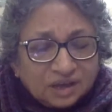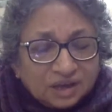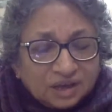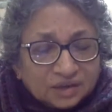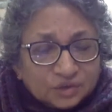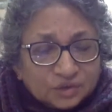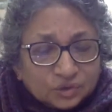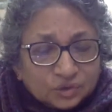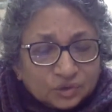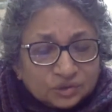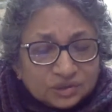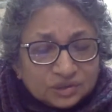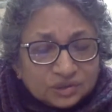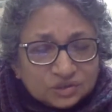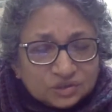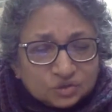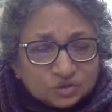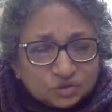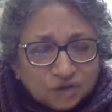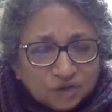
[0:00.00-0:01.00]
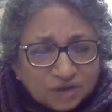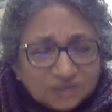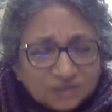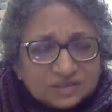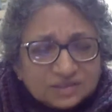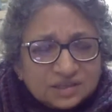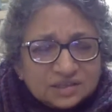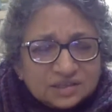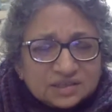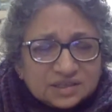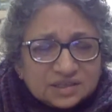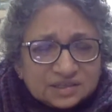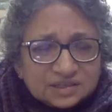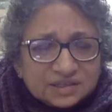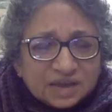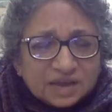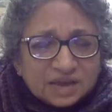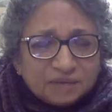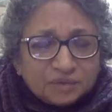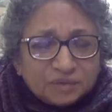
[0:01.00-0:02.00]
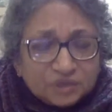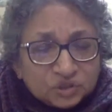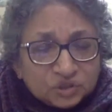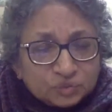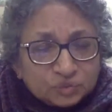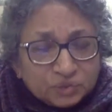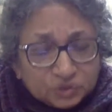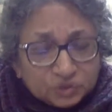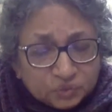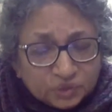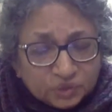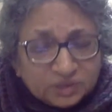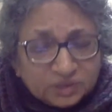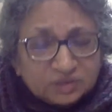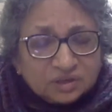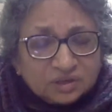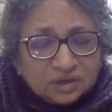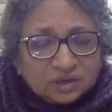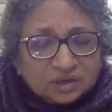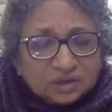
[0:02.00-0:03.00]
So this trust that is established between